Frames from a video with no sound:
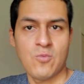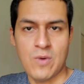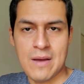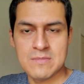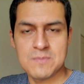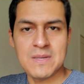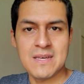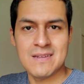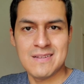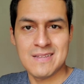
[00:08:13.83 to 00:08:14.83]
I'm
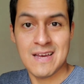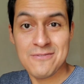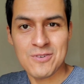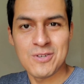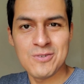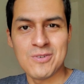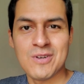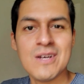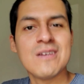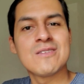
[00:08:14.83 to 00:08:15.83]
speaking in the
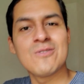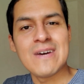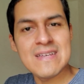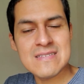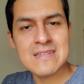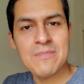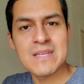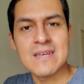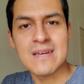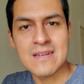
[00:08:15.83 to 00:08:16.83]
afternoon. So esta
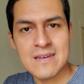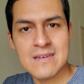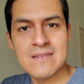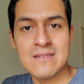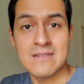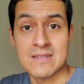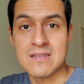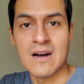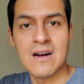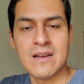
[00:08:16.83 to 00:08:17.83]
mañana is
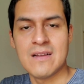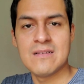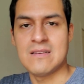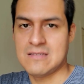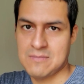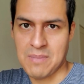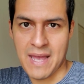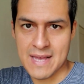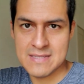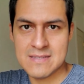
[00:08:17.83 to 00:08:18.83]
gone, is
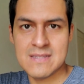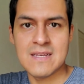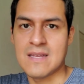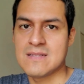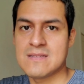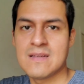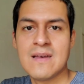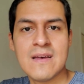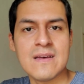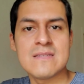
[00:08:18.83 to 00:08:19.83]
past tense.
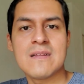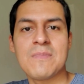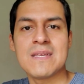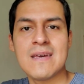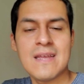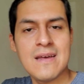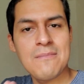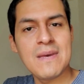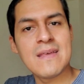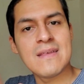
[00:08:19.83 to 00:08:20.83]
Esta mañana
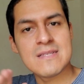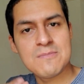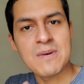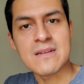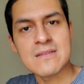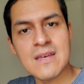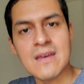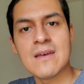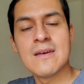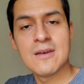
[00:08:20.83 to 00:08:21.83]
me
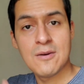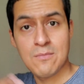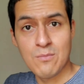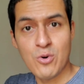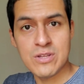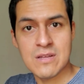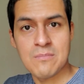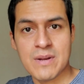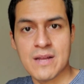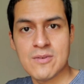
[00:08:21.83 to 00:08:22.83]
desperté muy
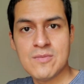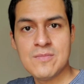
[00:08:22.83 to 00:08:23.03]
temprano.